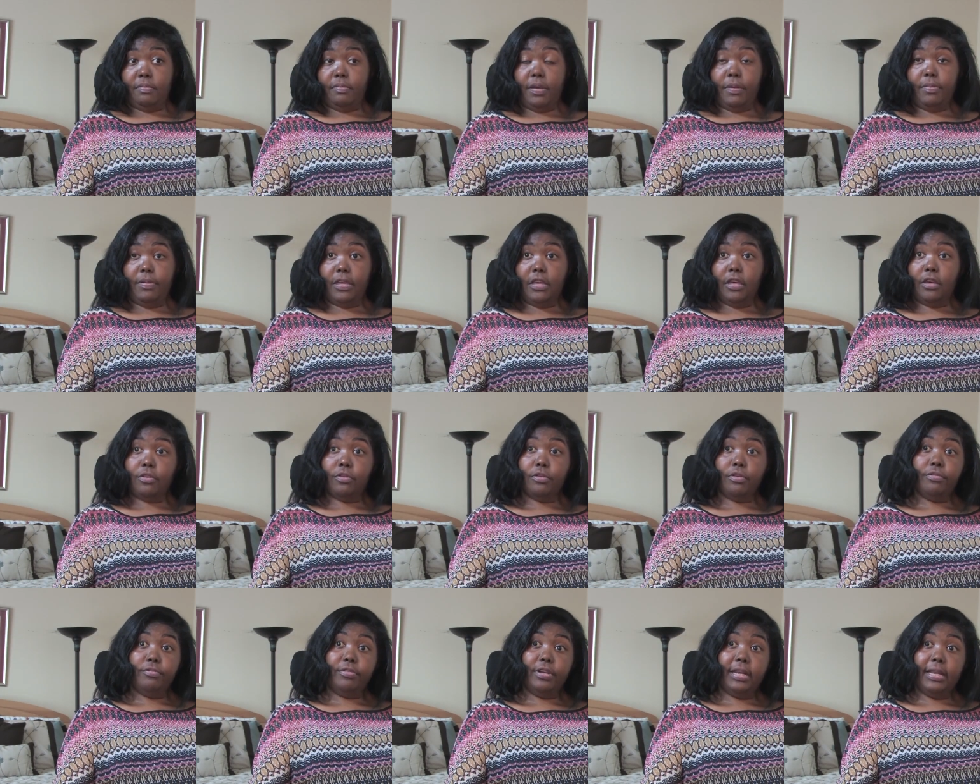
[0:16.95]
maybe he
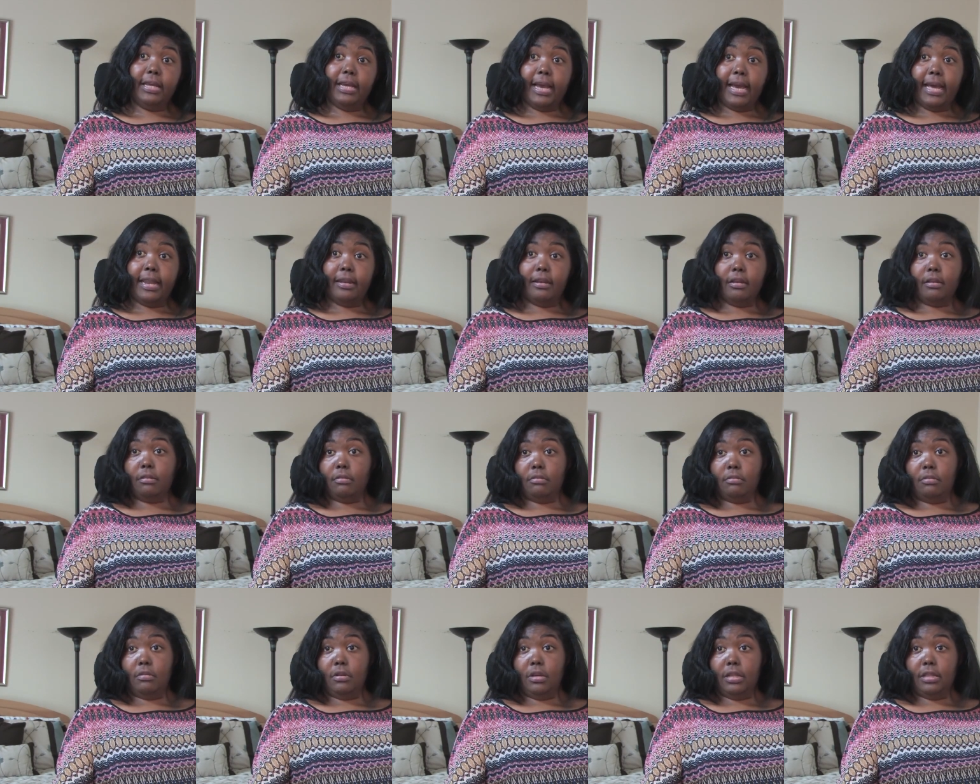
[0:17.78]
couldn't really handle
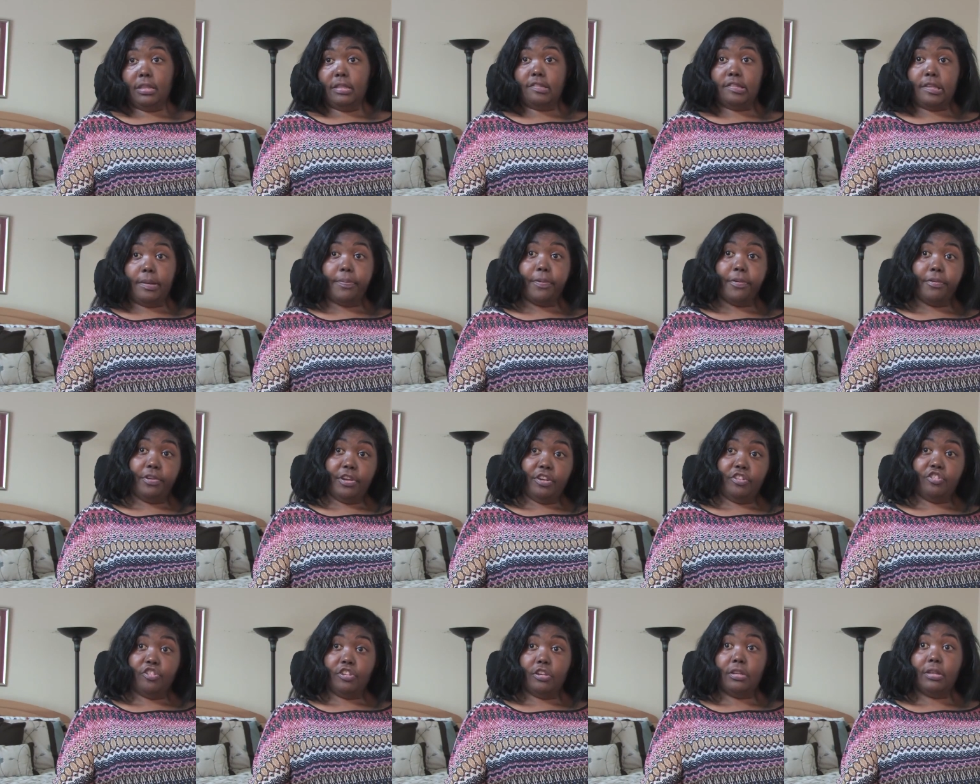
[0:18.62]
the
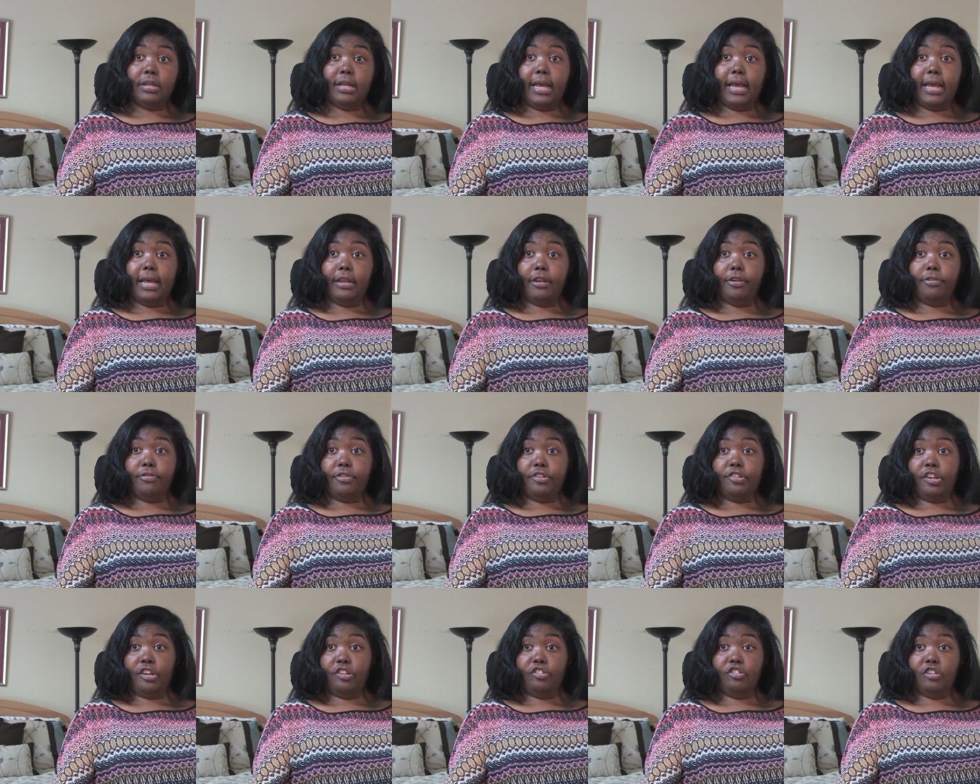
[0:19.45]
separation and the
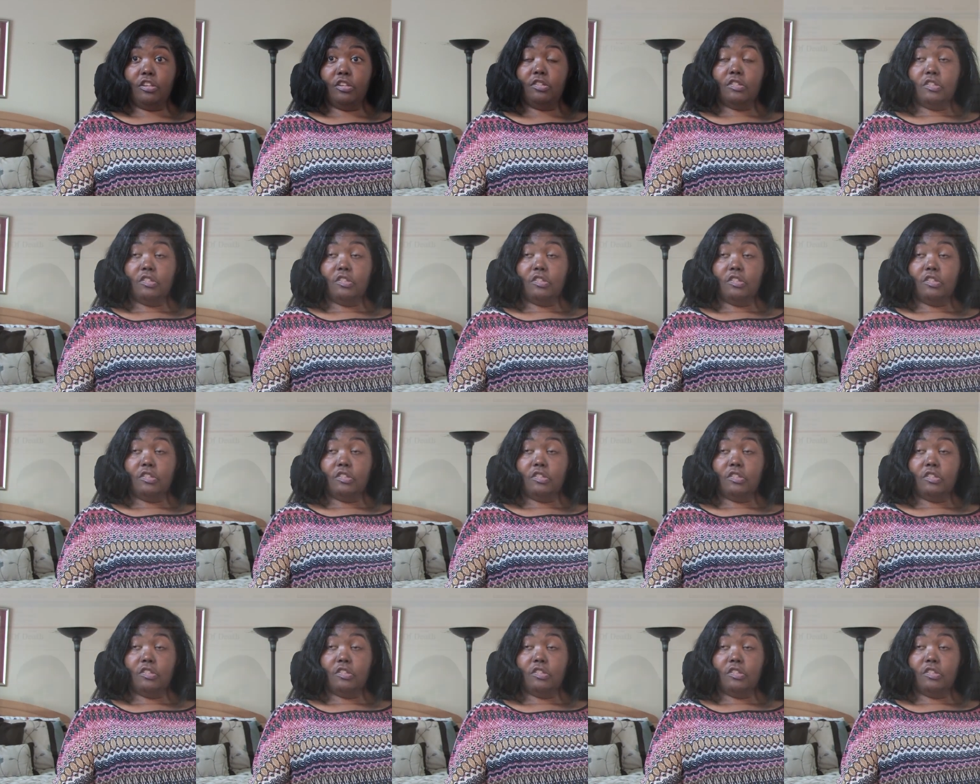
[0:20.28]
rejection,